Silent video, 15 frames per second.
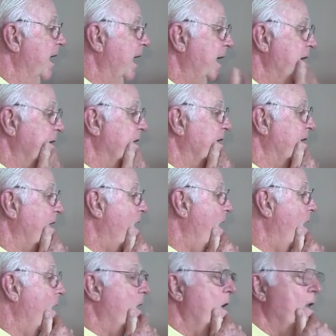And you can
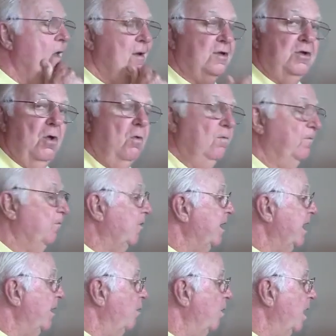call toll free at